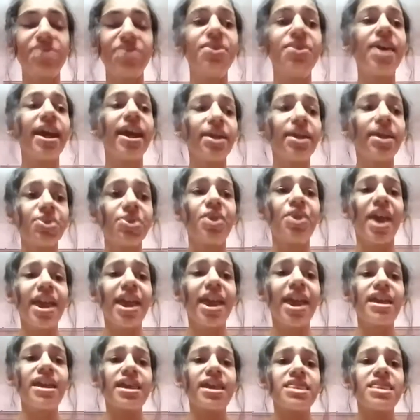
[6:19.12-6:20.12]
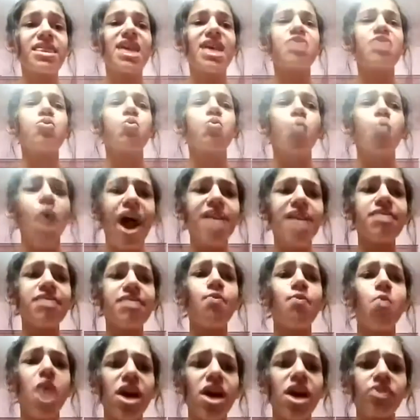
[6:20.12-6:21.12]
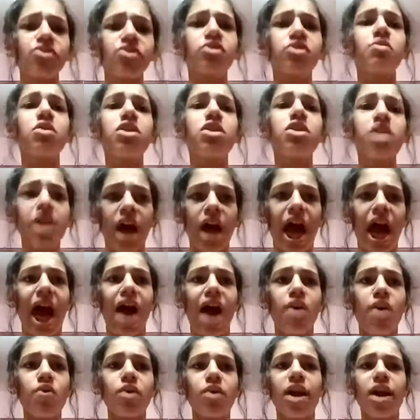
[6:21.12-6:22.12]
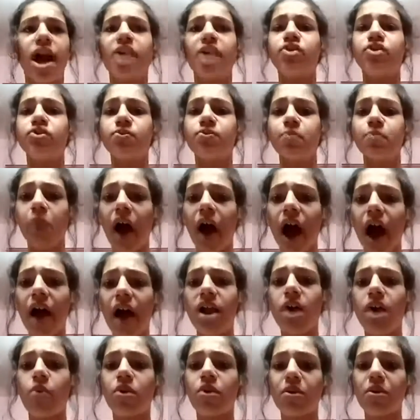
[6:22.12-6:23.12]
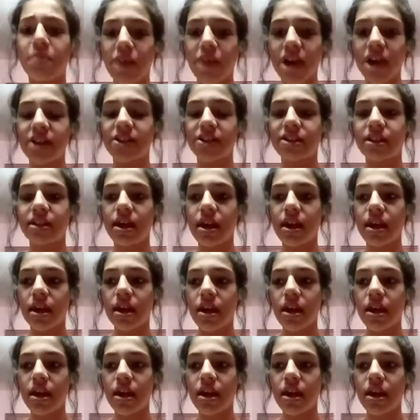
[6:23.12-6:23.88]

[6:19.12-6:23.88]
they think that one miserable cow can buy our mercy.